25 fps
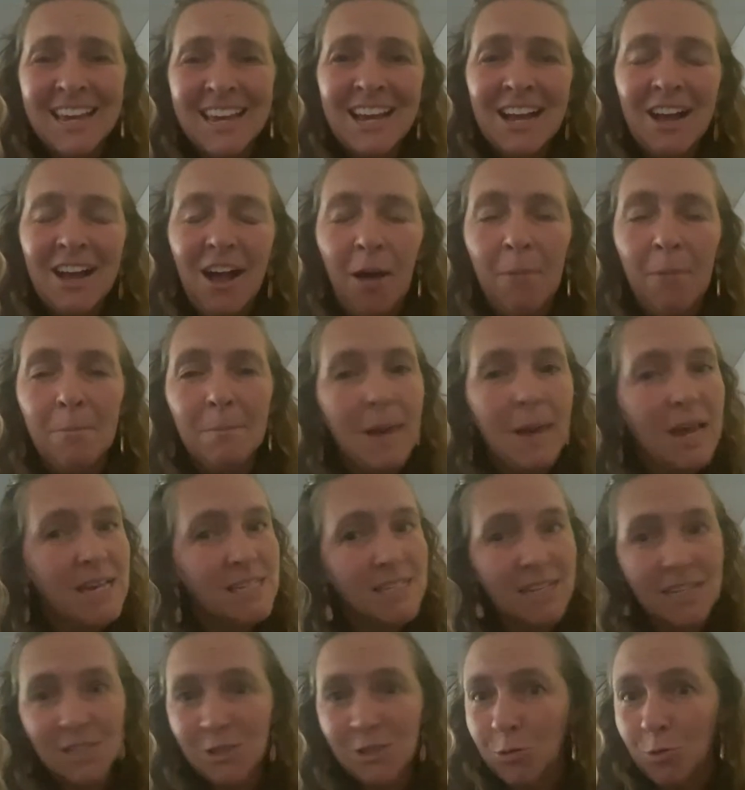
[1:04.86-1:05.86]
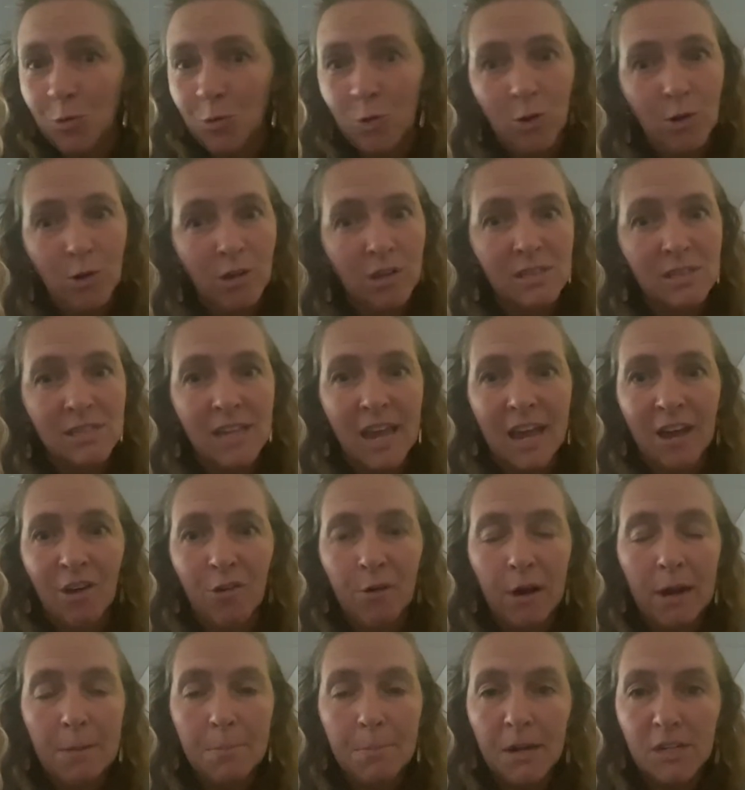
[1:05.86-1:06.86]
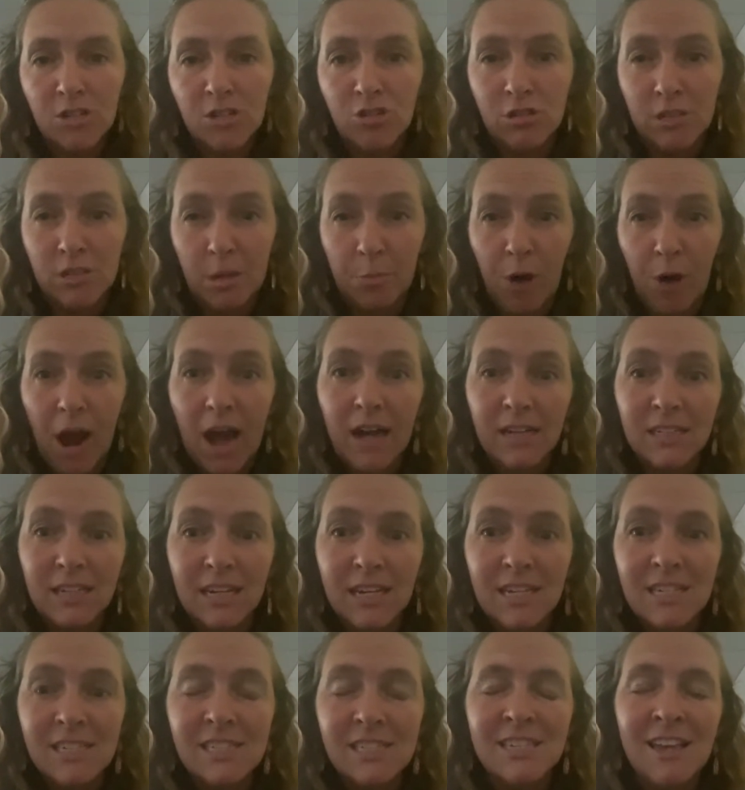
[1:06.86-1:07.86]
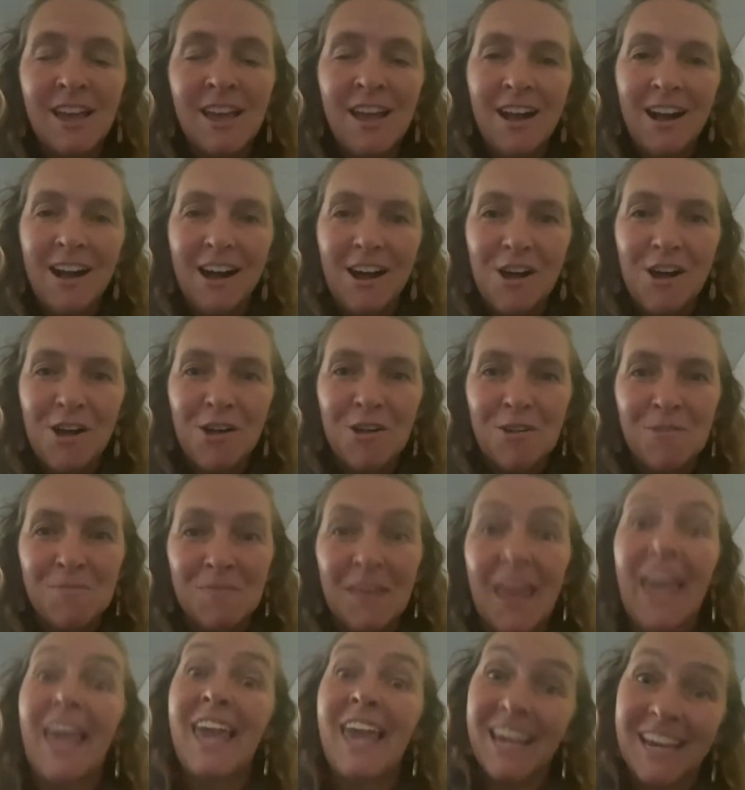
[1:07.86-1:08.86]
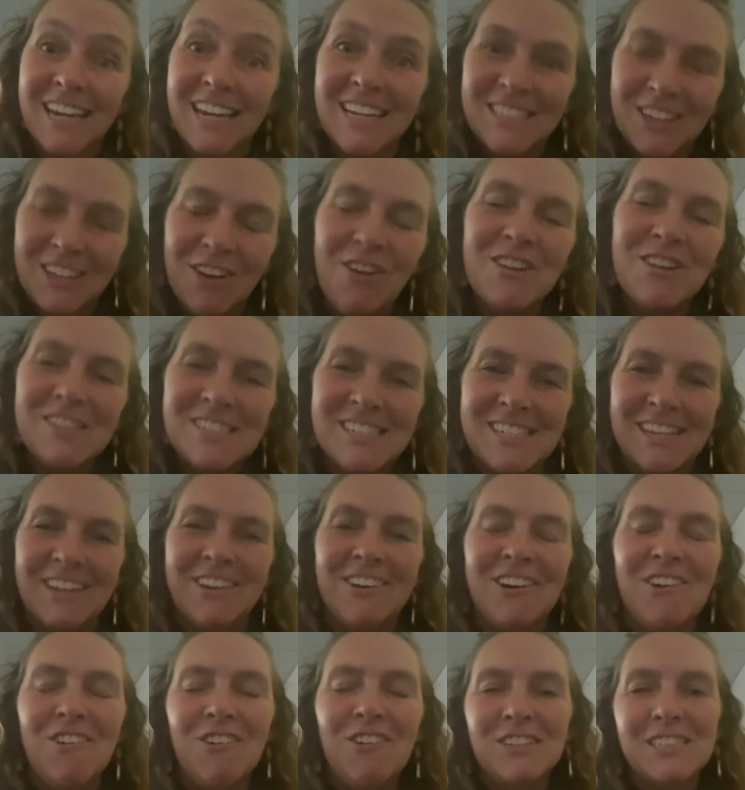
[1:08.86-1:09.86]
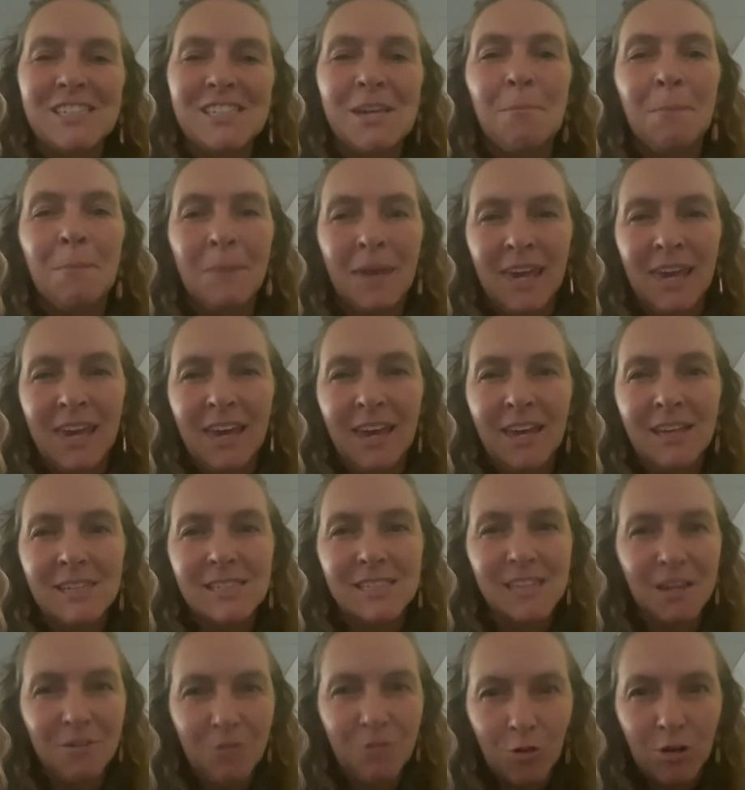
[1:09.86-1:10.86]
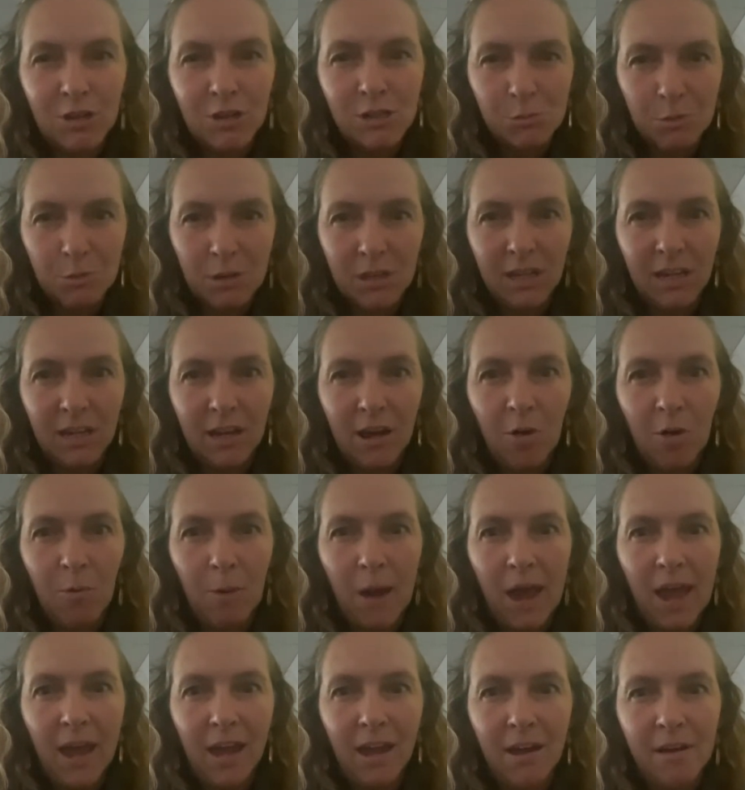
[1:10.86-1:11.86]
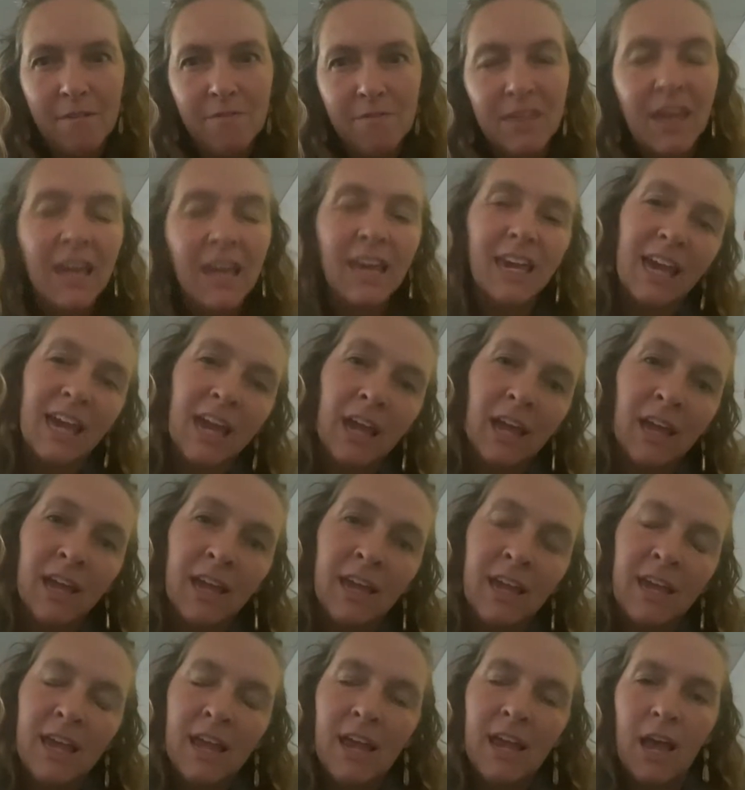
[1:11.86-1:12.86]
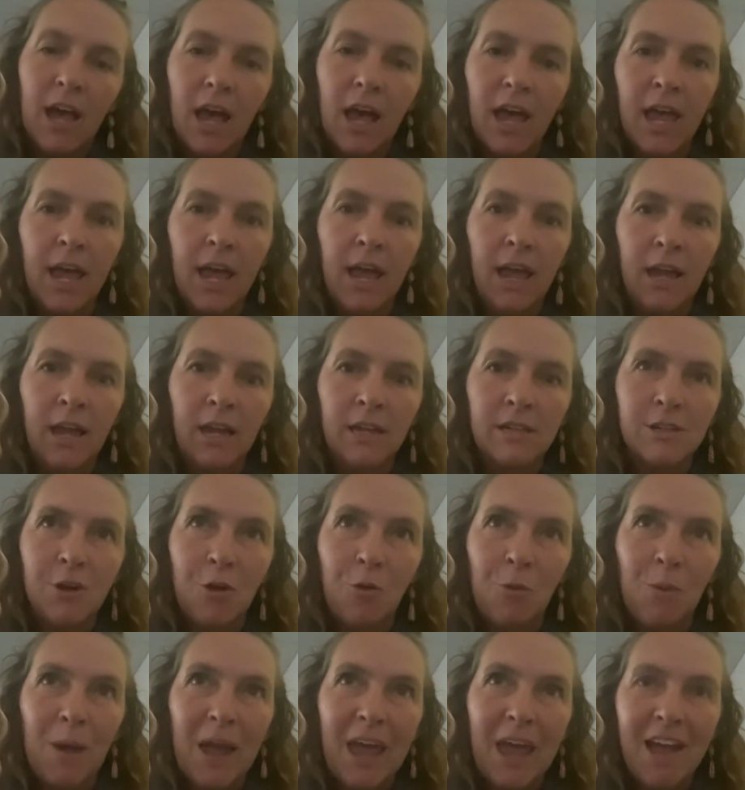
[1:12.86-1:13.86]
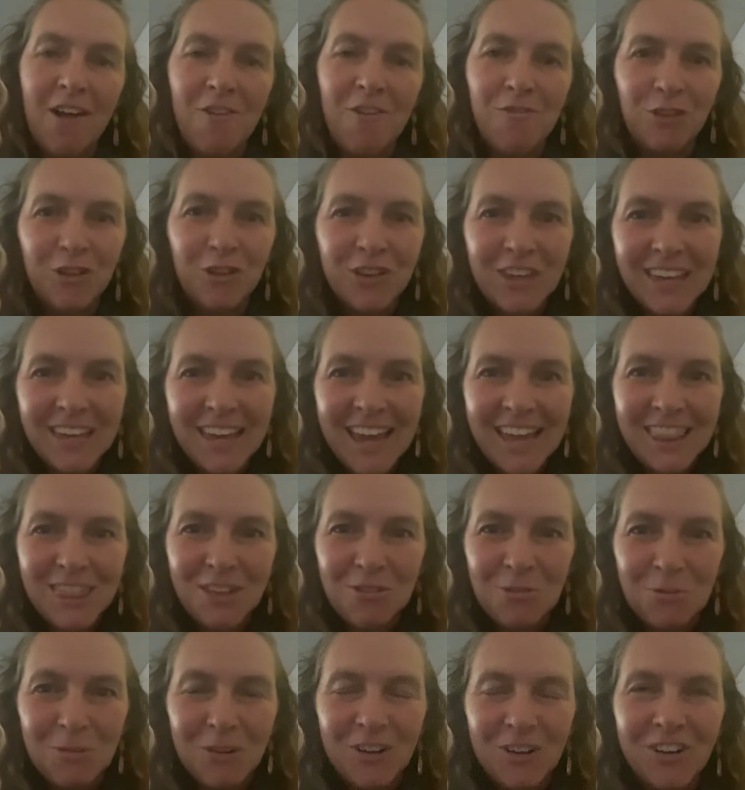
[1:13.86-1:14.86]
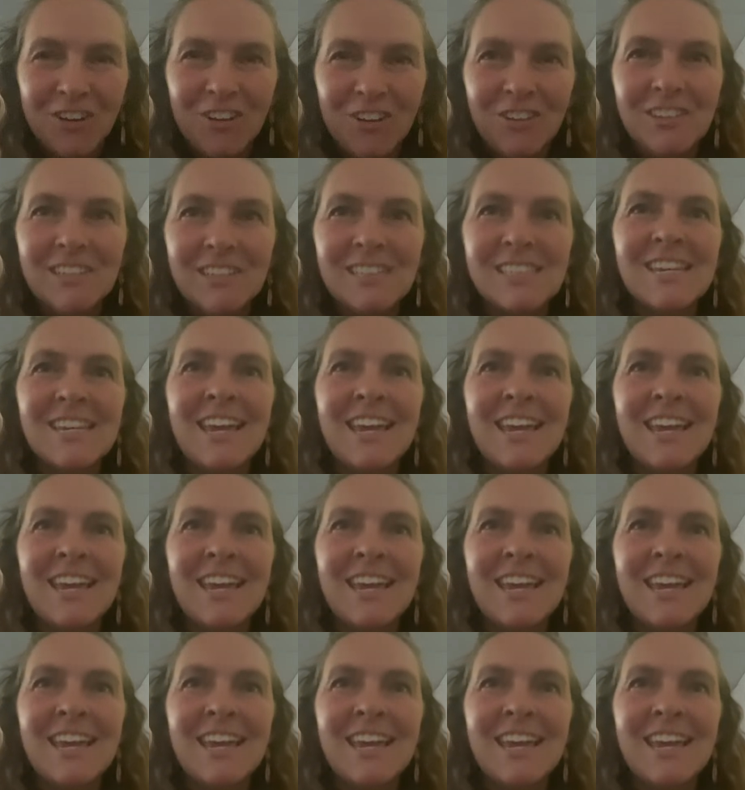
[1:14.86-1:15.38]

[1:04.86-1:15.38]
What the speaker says: amazing tools, and great pictures of practice. And also, to me, C4 is really a way of thinking and a way of looking at the world.